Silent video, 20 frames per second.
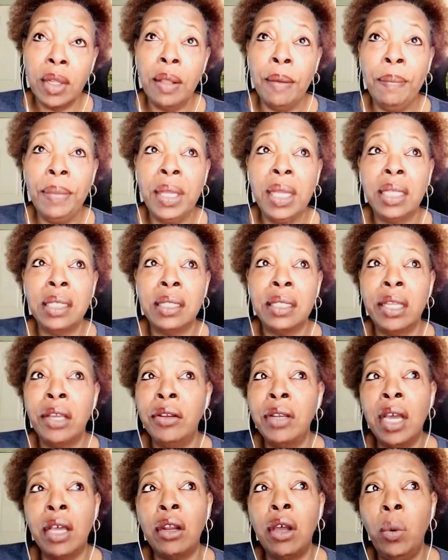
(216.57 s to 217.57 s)
because they're
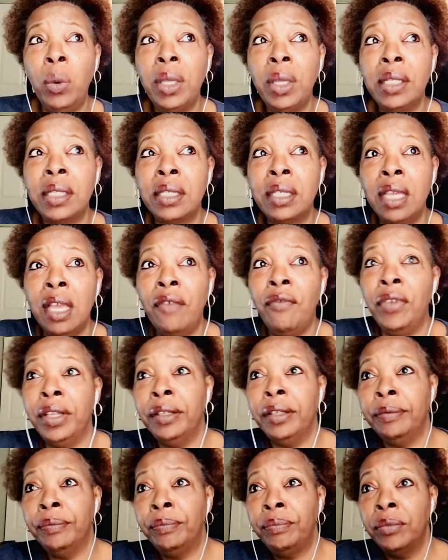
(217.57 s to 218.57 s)
not always
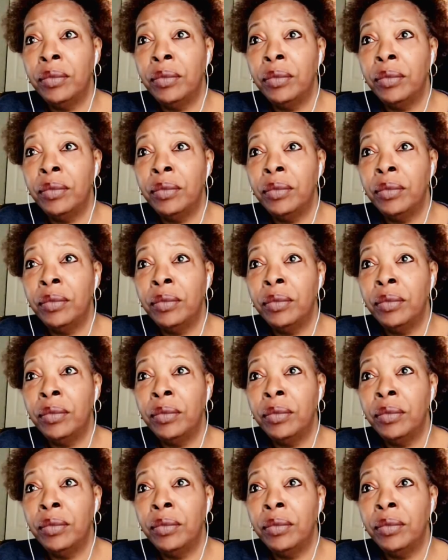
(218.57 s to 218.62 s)
given